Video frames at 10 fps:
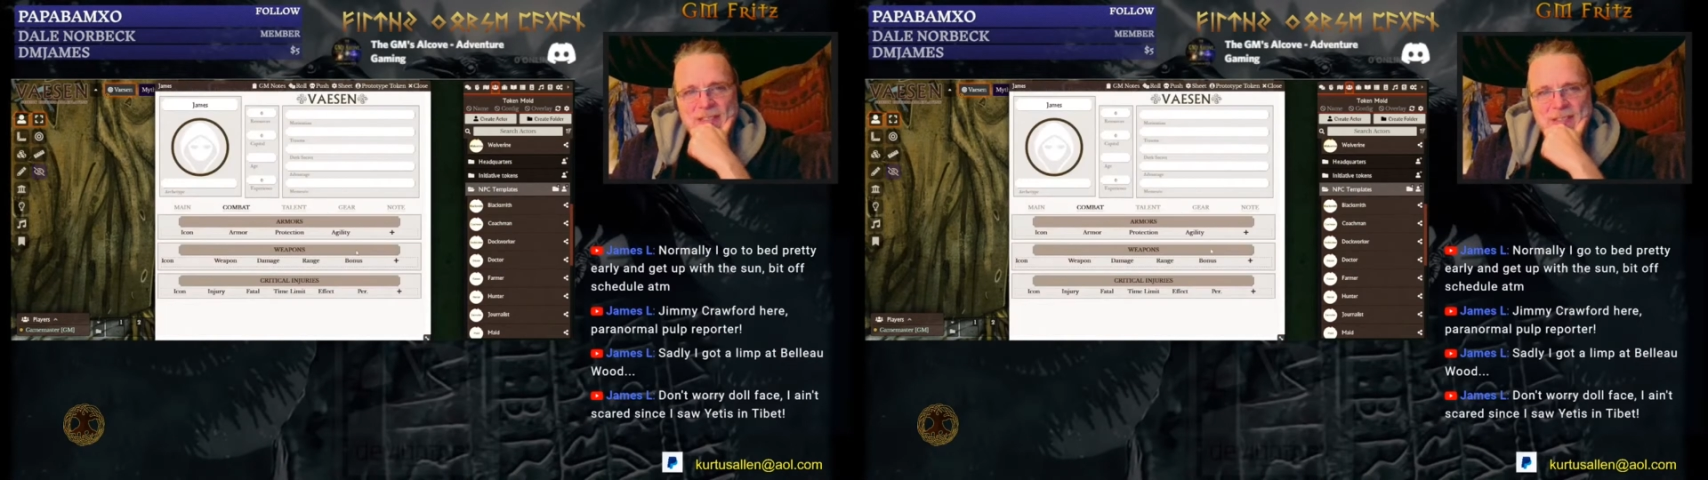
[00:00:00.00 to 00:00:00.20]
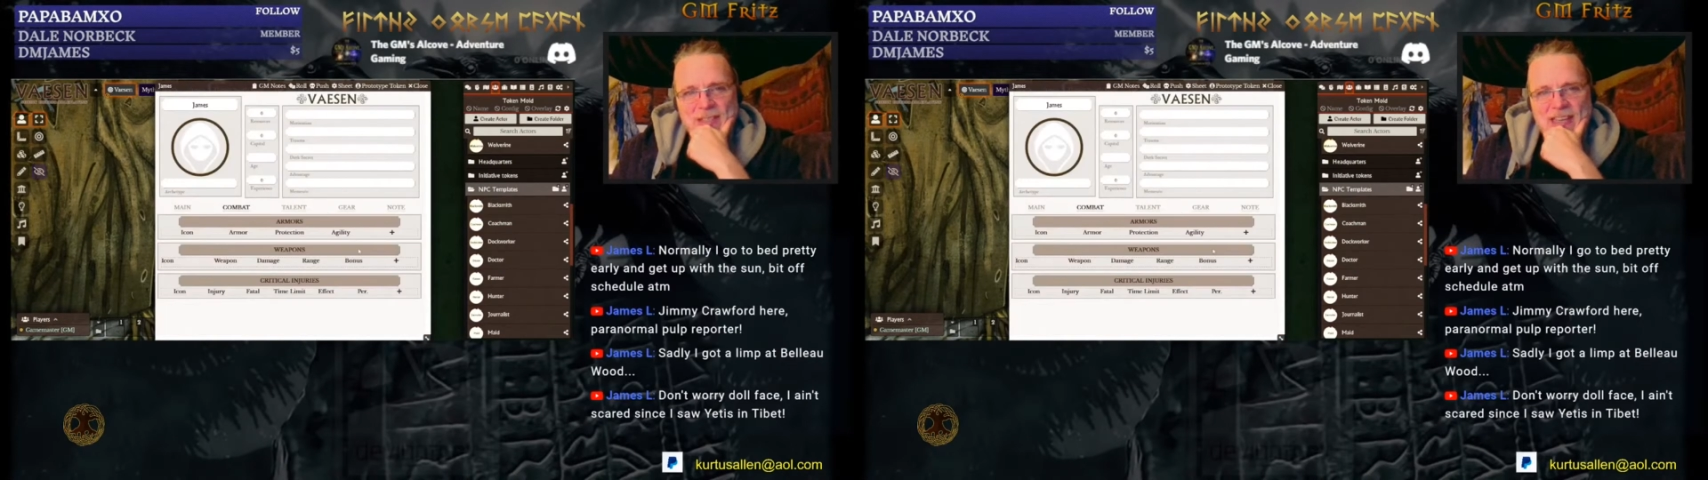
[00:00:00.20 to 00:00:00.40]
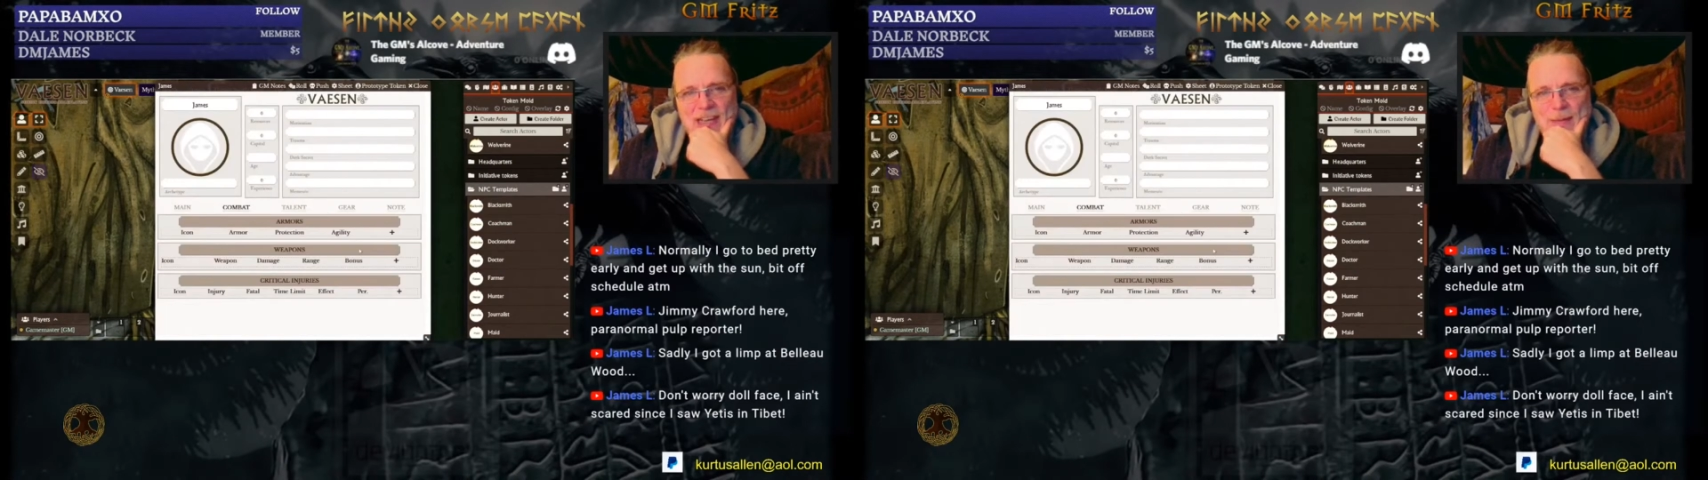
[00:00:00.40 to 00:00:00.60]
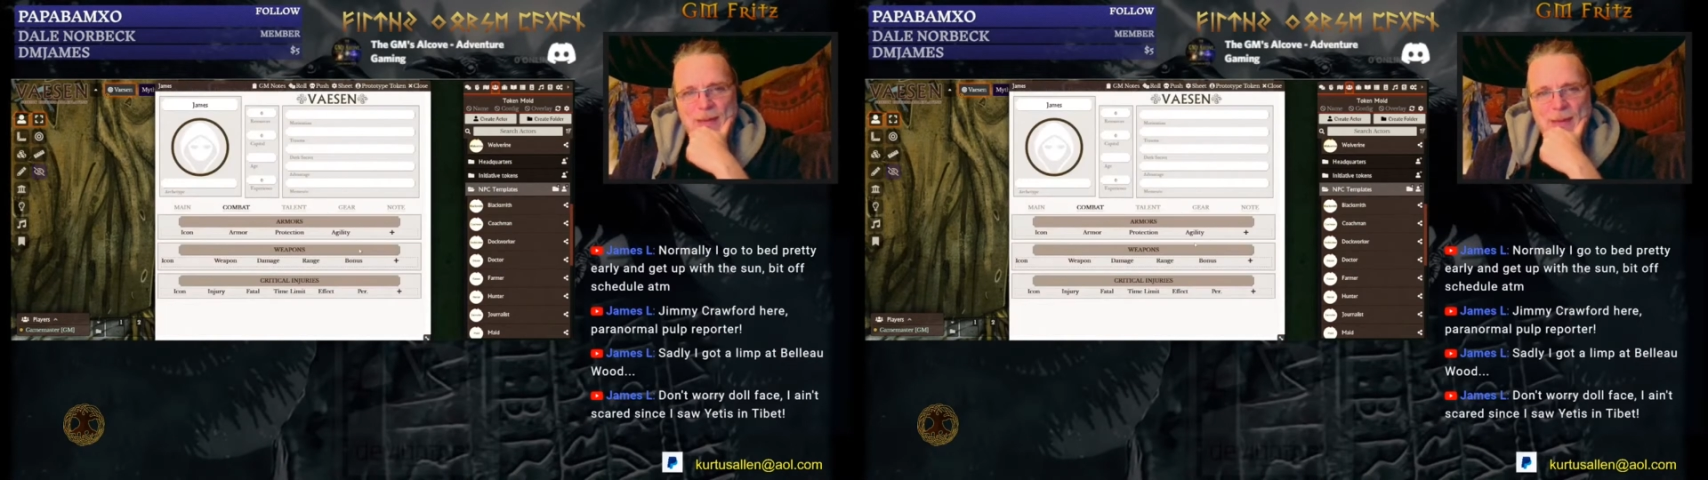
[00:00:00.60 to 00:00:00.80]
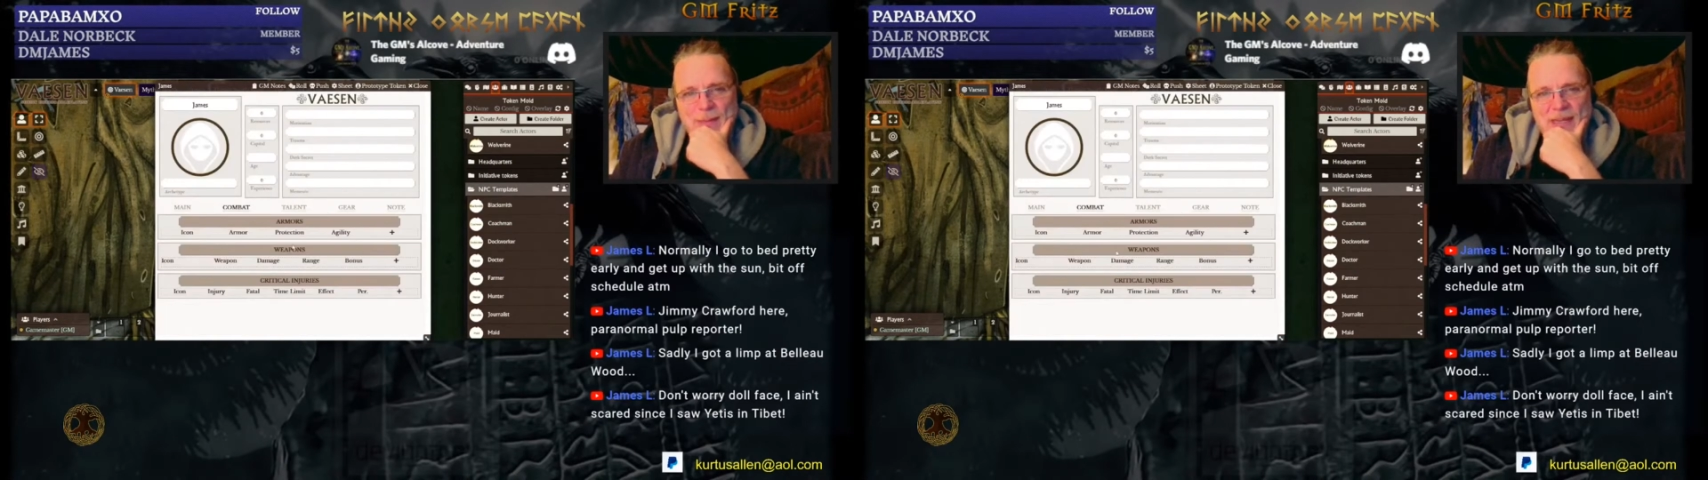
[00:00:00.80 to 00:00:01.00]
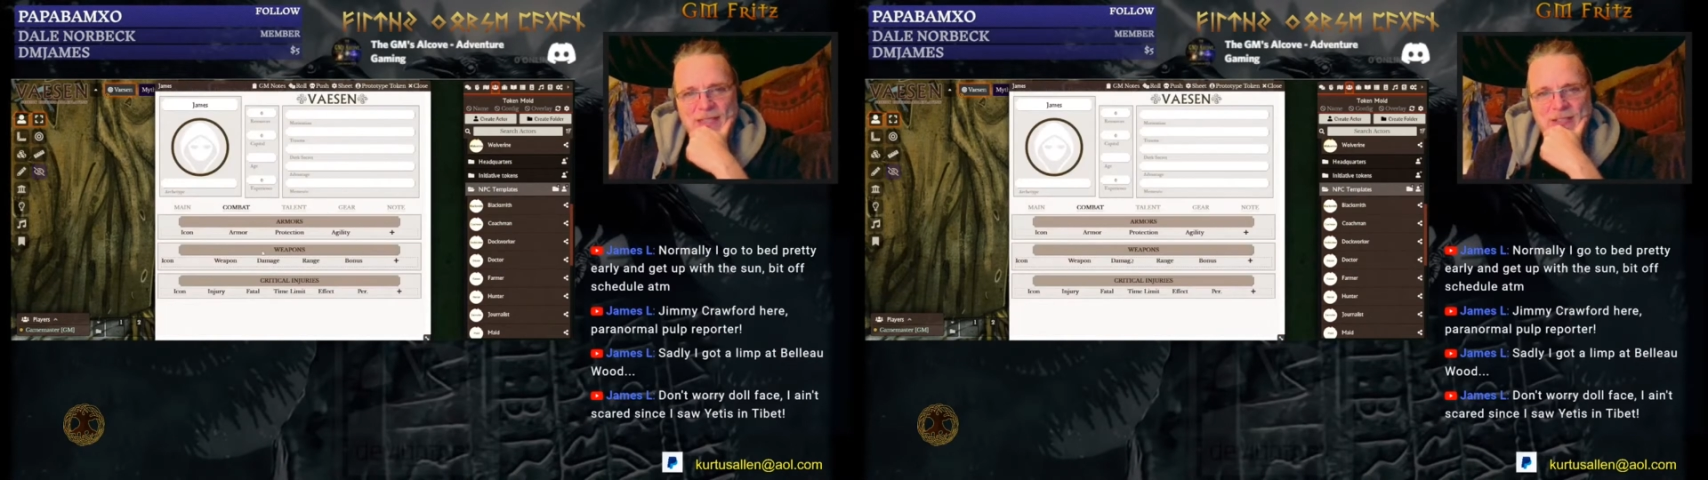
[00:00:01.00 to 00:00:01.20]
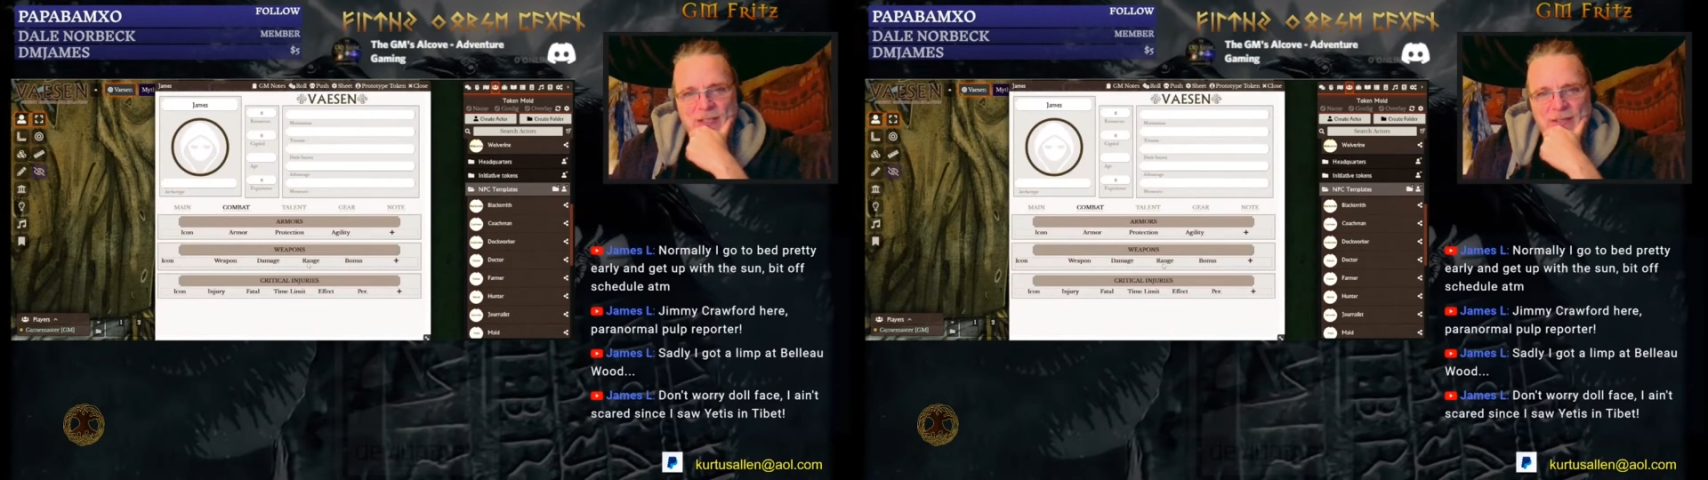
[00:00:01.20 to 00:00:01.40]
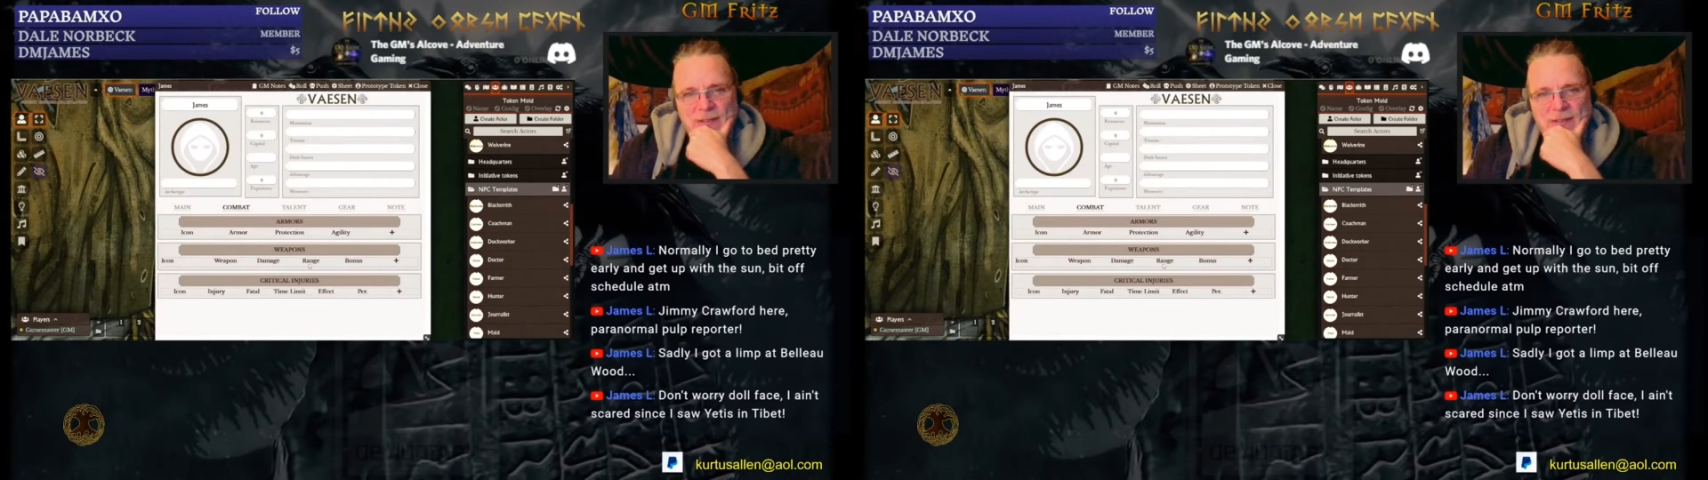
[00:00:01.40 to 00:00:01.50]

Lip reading: there's a combat page here